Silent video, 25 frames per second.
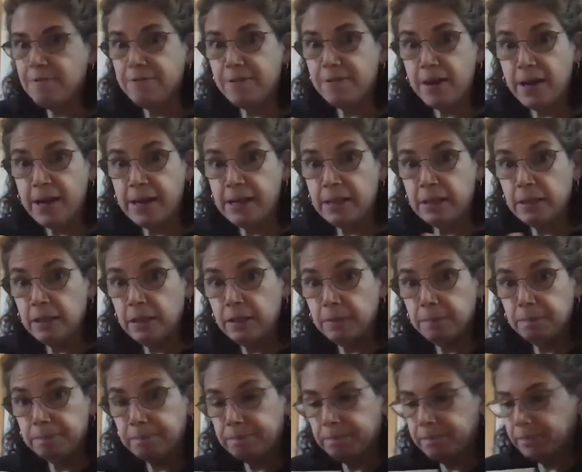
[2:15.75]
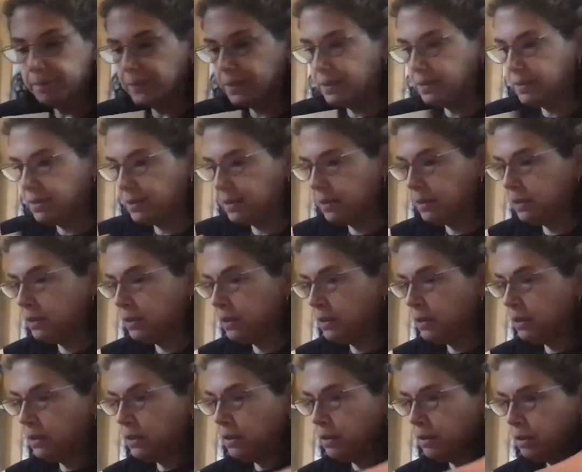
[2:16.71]
Find it, get it
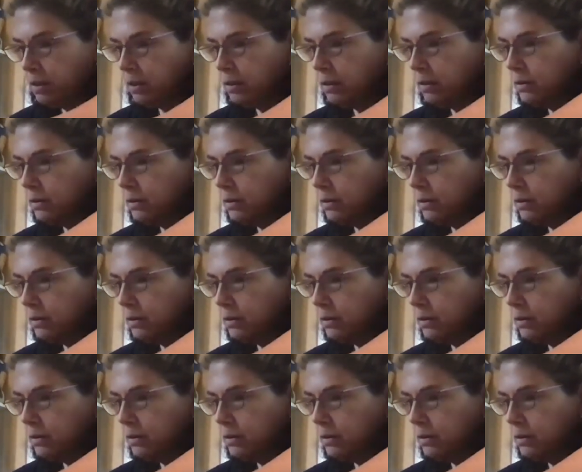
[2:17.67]
in here.